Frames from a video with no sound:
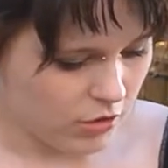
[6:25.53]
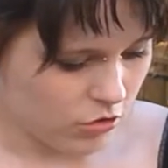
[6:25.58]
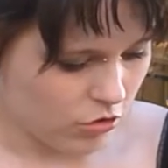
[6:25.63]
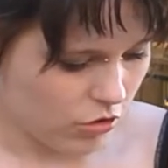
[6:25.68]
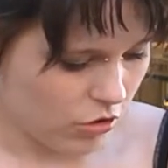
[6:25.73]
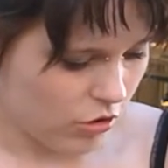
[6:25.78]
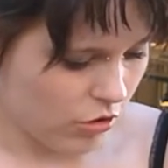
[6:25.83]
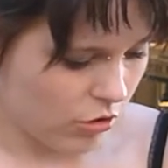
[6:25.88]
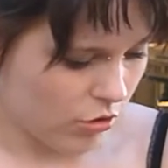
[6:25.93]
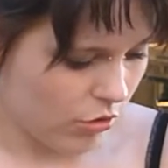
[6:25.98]

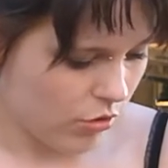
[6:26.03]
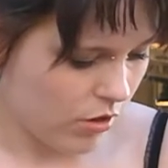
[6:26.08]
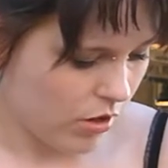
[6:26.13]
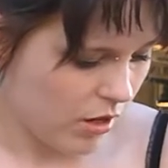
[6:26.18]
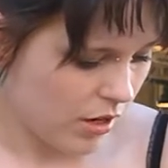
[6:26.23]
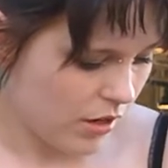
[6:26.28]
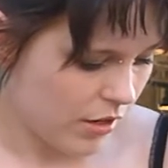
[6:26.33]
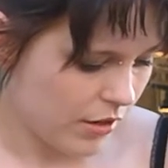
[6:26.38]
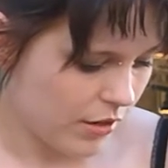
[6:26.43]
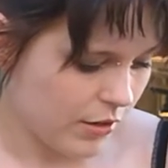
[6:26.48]
So
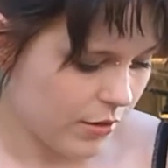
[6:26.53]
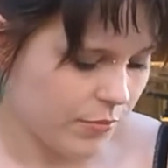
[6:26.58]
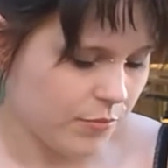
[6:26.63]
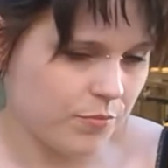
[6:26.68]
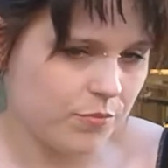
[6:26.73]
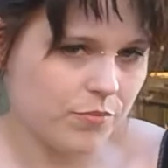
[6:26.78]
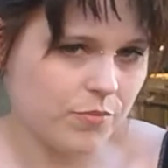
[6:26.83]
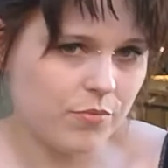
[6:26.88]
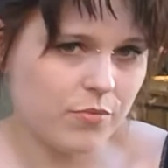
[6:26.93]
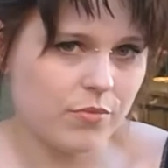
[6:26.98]

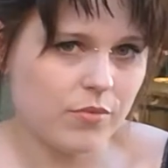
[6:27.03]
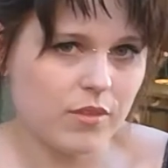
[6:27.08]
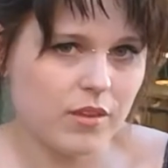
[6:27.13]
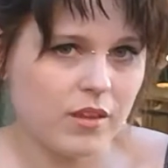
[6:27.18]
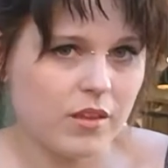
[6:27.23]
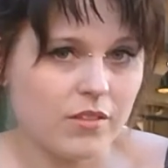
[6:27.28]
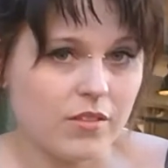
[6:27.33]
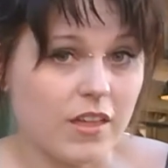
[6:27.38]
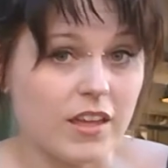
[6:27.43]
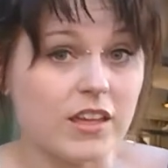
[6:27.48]

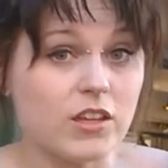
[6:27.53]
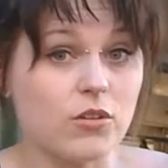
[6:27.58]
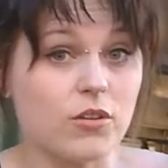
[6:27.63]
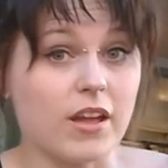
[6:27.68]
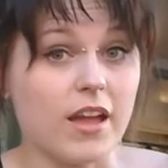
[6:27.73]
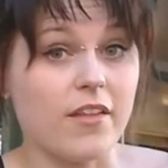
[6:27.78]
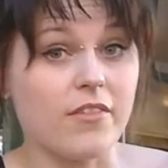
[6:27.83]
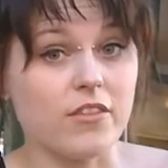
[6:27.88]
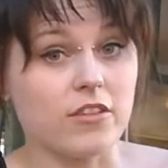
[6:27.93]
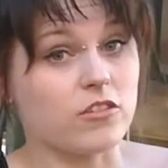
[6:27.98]
thank you
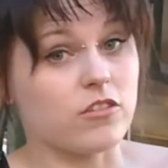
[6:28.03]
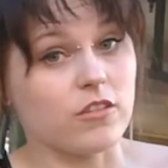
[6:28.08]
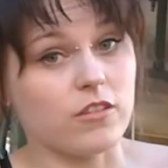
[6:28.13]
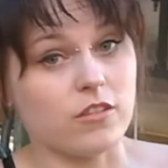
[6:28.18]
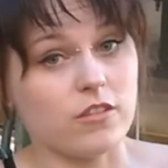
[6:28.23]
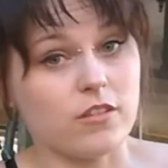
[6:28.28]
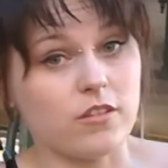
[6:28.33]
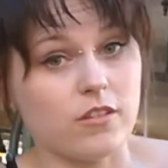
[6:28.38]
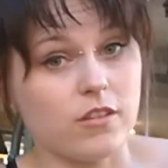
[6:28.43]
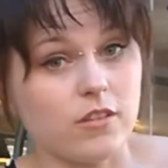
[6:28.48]
again. This
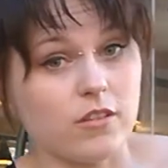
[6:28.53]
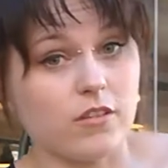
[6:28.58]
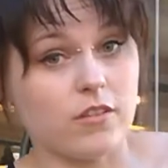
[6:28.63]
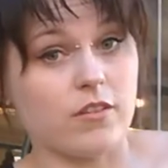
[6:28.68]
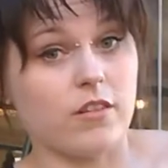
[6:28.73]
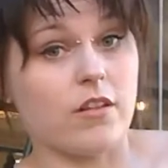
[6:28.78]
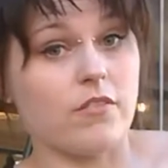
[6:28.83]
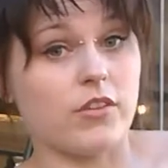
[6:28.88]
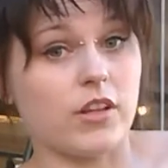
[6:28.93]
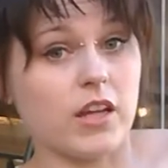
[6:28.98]
is
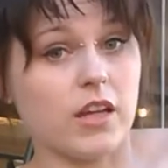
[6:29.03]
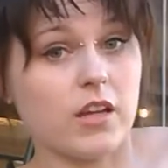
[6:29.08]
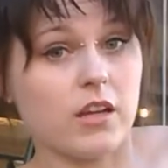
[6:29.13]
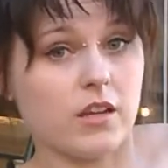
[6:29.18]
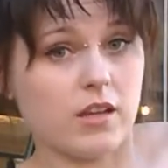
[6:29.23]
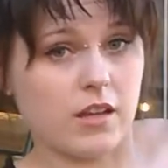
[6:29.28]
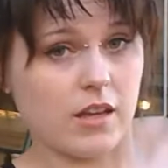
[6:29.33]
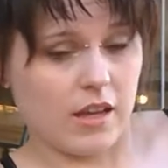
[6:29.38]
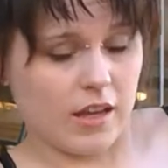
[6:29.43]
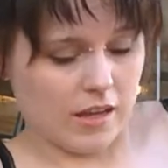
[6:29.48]
lovely,
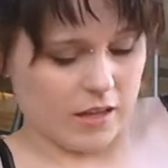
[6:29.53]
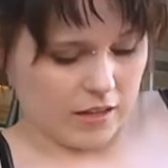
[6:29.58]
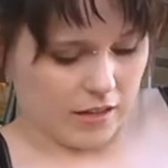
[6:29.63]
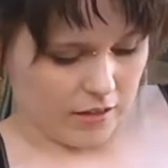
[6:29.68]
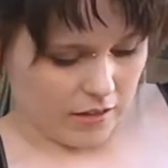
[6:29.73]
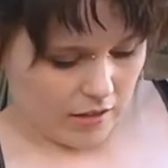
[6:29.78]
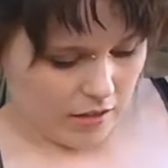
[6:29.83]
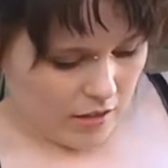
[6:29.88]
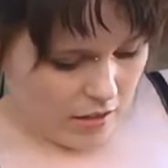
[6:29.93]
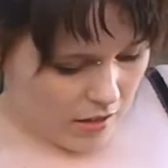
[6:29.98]

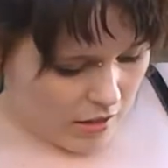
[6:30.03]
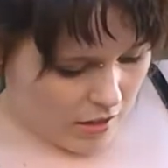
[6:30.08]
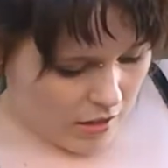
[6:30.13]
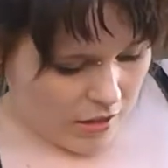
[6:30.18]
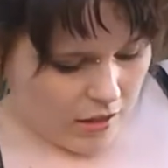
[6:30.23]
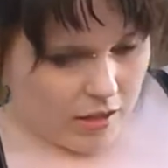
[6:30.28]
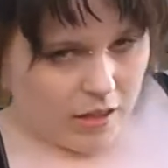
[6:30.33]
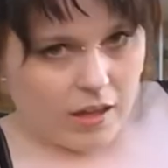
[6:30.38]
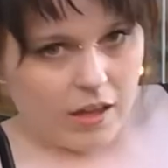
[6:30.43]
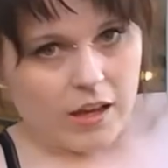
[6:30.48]
and
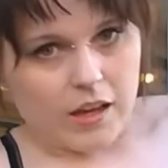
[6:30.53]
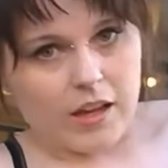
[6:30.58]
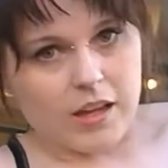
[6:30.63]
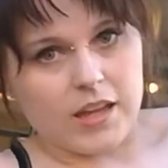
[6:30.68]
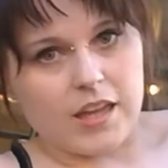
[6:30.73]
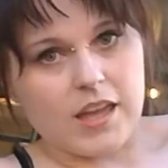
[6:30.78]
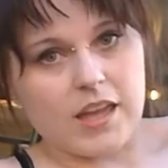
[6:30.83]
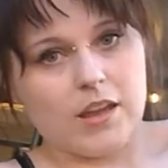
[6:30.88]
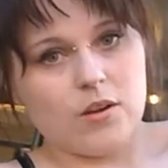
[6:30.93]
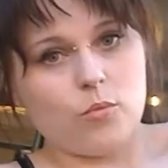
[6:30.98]
I
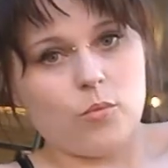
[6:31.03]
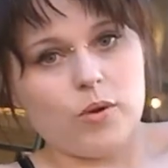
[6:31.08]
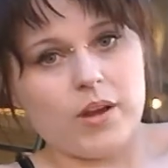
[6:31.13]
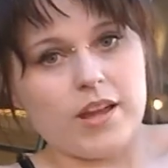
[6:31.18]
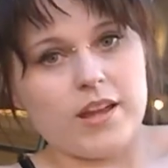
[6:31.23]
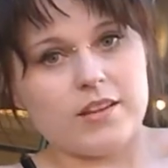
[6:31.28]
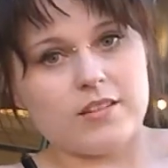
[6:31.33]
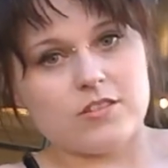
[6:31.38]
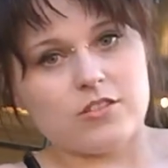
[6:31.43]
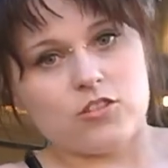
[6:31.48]
can't
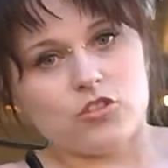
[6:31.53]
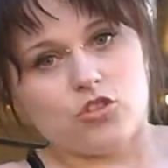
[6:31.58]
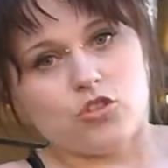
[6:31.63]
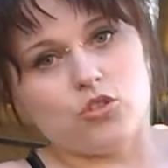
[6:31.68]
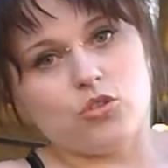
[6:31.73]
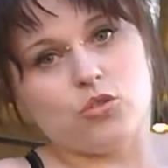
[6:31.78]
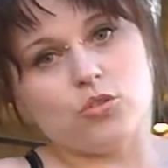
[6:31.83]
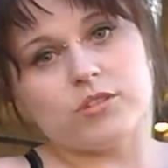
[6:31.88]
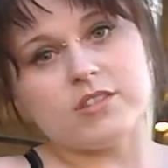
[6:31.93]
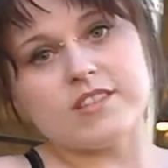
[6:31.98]
wait
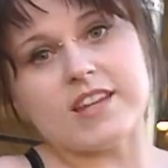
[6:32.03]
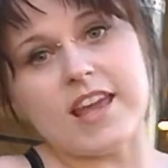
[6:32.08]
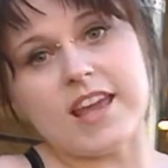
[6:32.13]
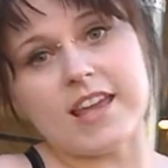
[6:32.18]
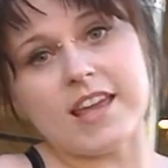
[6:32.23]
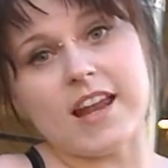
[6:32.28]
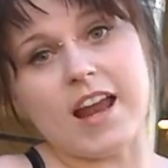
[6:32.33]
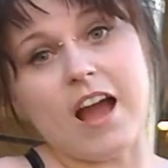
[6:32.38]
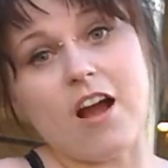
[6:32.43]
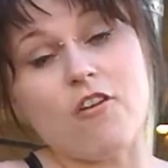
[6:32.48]
to take
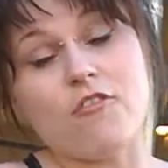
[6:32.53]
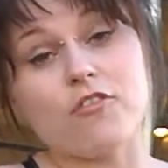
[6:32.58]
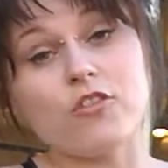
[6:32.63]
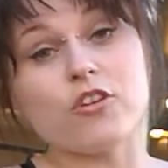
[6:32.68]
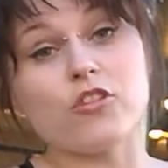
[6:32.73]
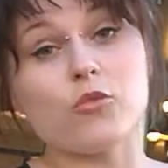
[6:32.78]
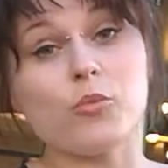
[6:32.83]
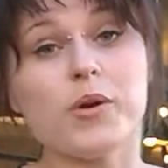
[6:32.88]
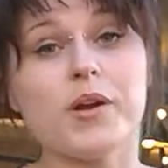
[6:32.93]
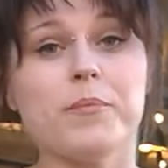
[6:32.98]
it out for a
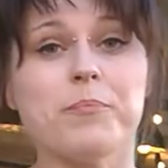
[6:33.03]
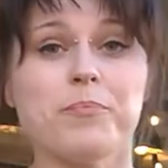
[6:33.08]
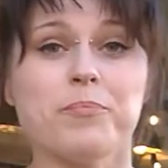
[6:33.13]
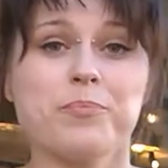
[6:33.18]
swim.